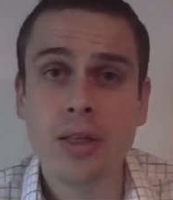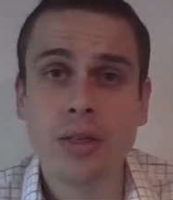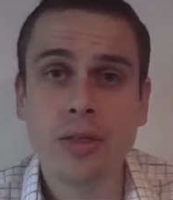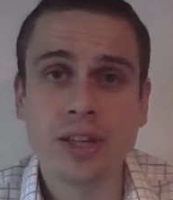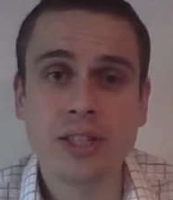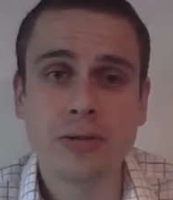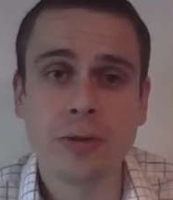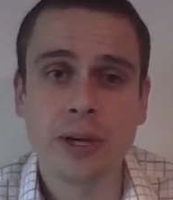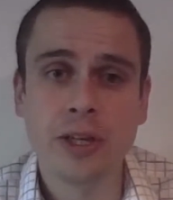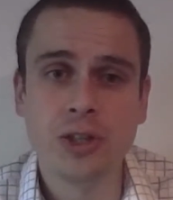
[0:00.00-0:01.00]
This
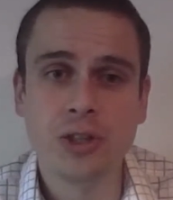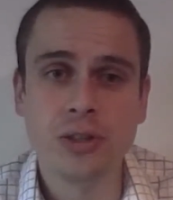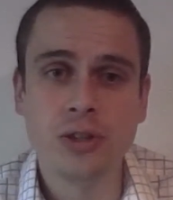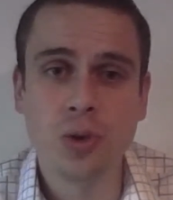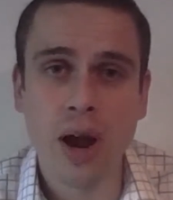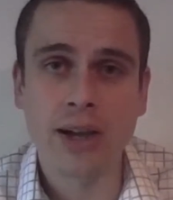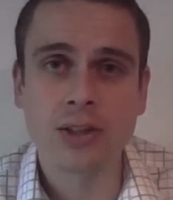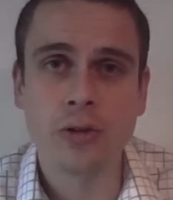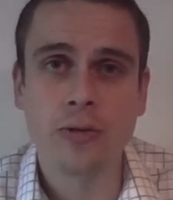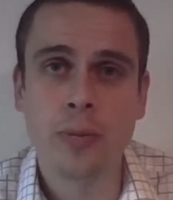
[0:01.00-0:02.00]
information,
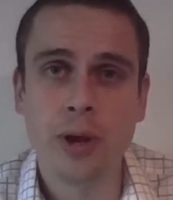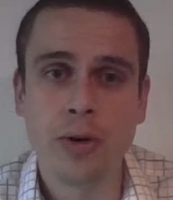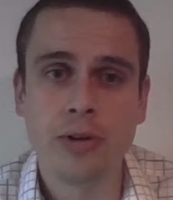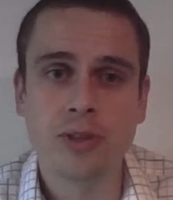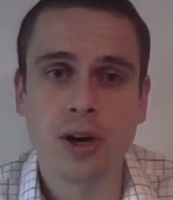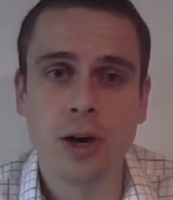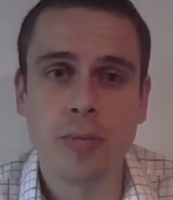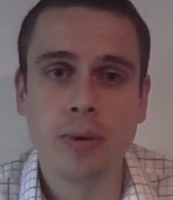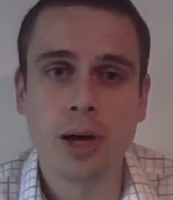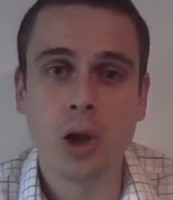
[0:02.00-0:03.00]
tracked over a period of
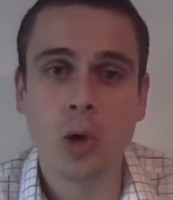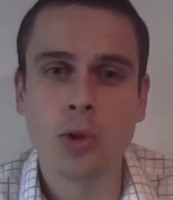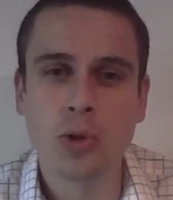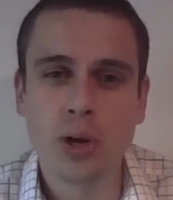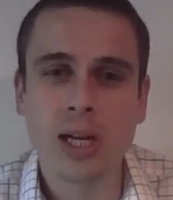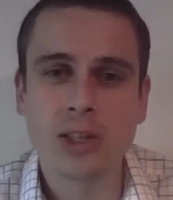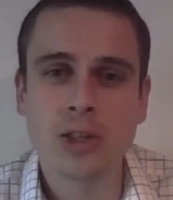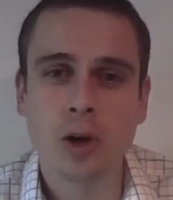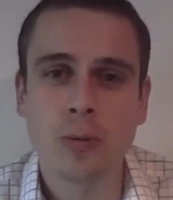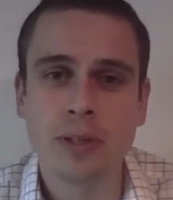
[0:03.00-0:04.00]
time, along with a really
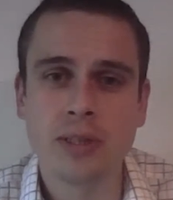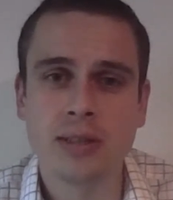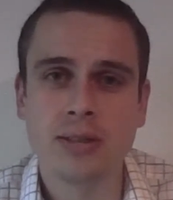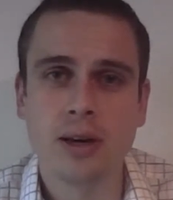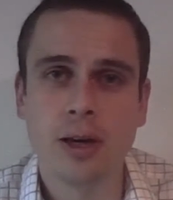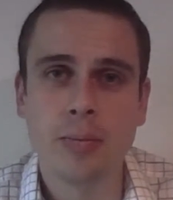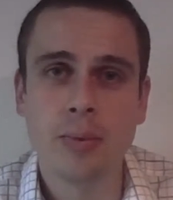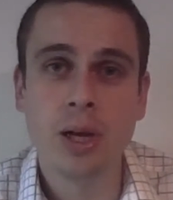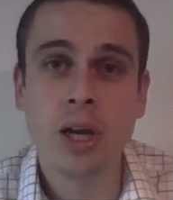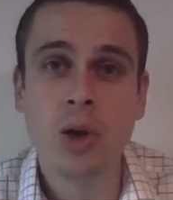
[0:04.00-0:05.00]
solid business time,
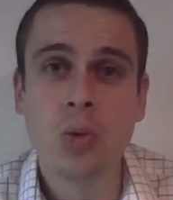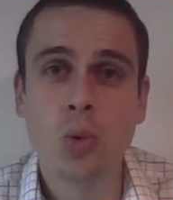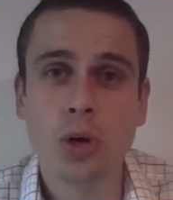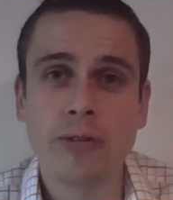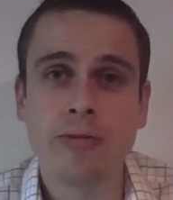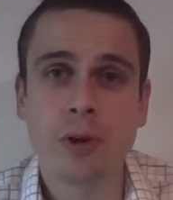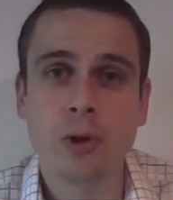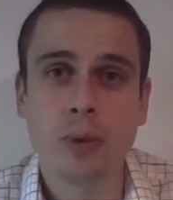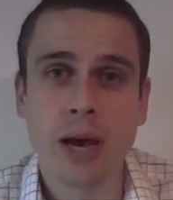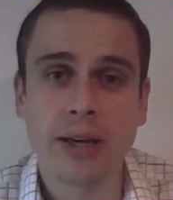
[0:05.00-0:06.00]
will give
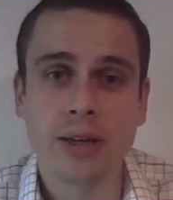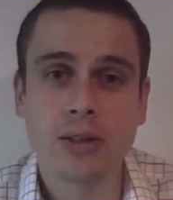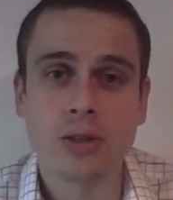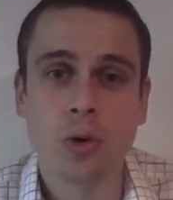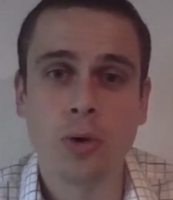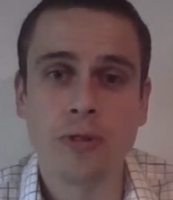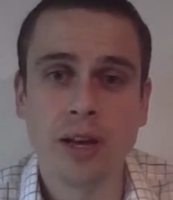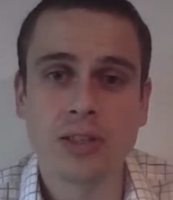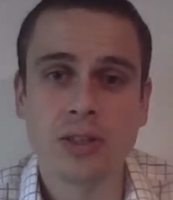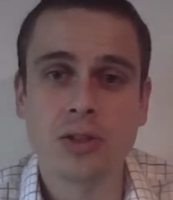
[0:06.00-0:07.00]
those banks or
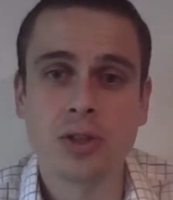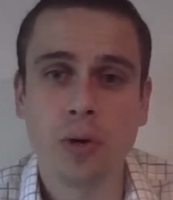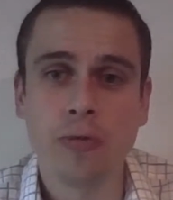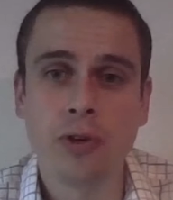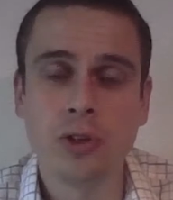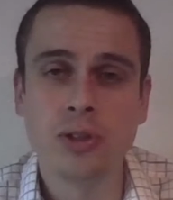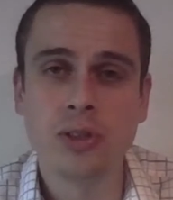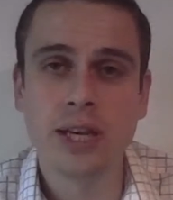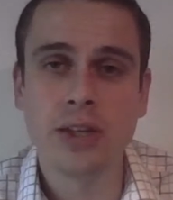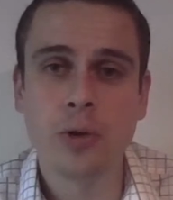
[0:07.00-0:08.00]
investors
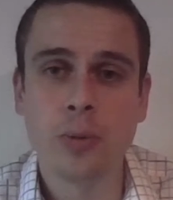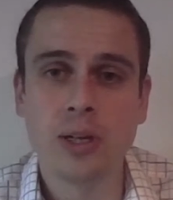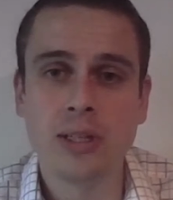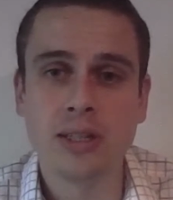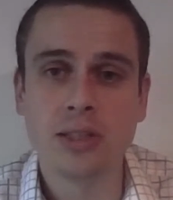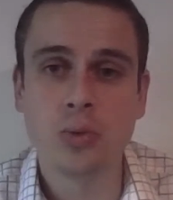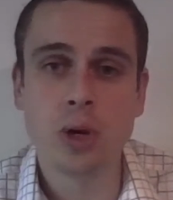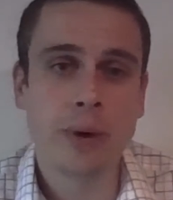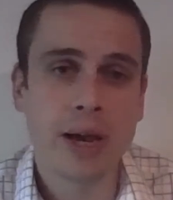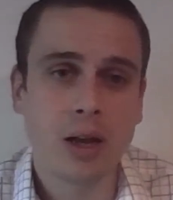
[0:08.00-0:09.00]
confidence in your ability to
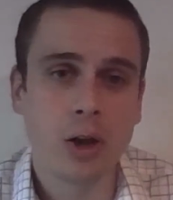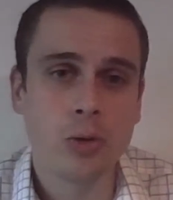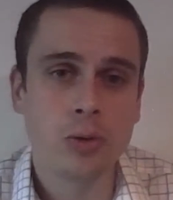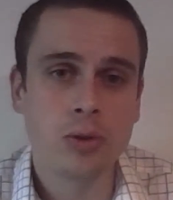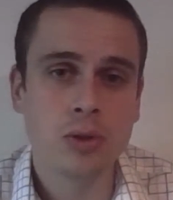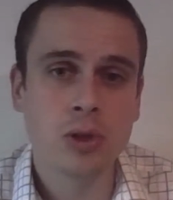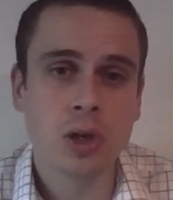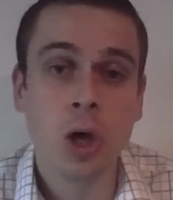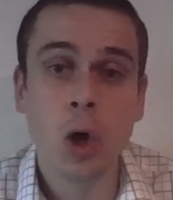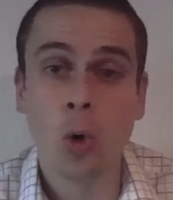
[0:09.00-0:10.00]
repay loans
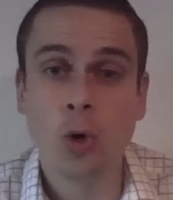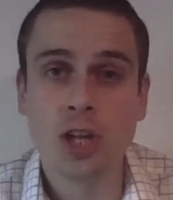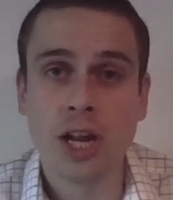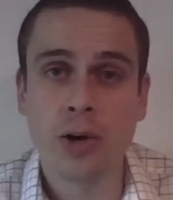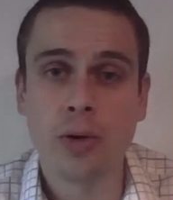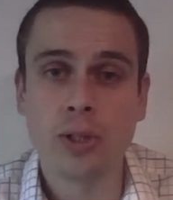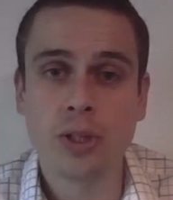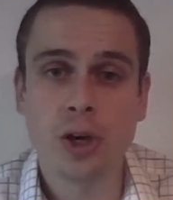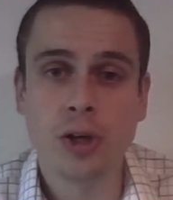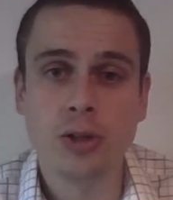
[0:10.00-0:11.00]
or generate
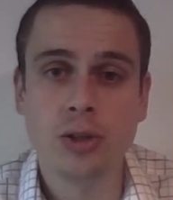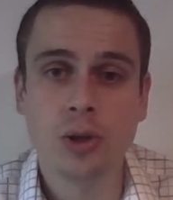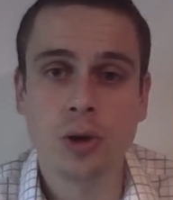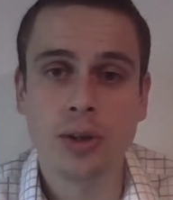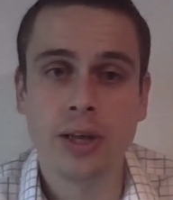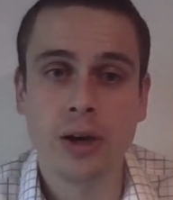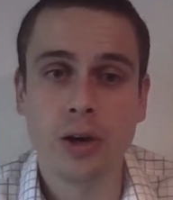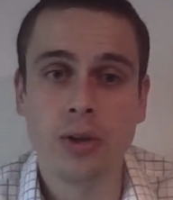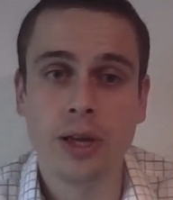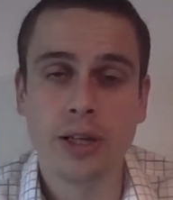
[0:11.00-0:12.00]
returns on
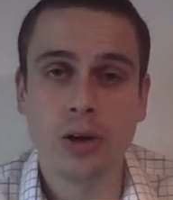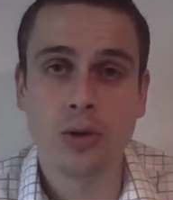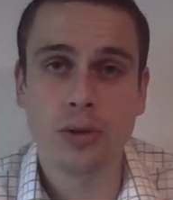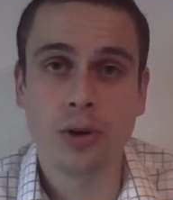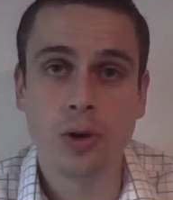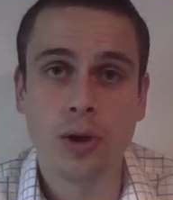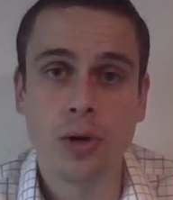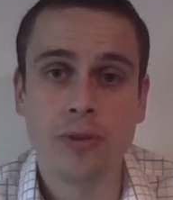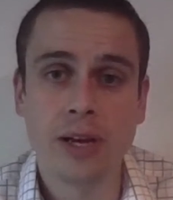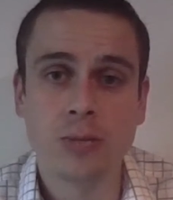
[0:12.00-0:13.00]
their
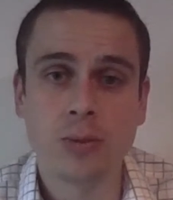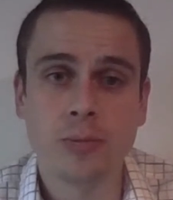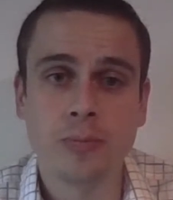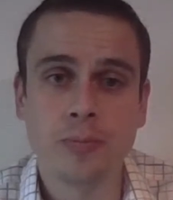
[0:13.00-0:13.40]
investment,